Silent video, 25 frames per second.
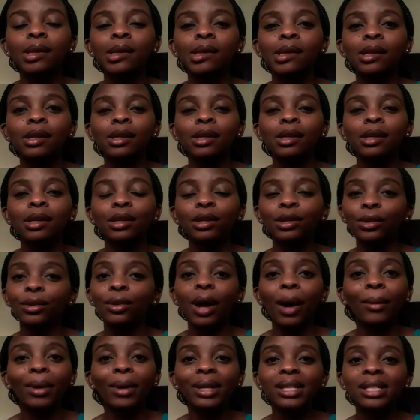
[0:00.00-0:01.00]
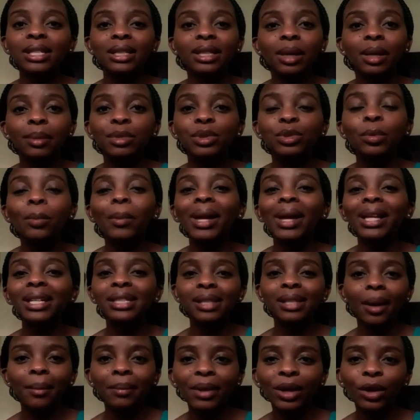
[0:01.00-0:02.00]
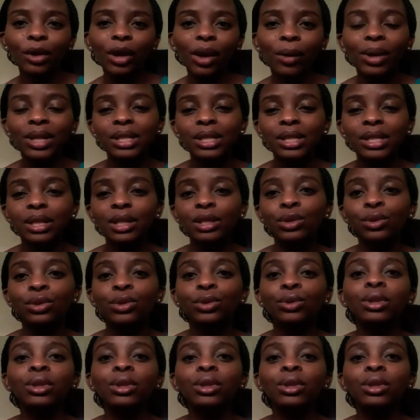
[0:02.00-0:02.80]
I wanted them to mentor me, or I wanted to do the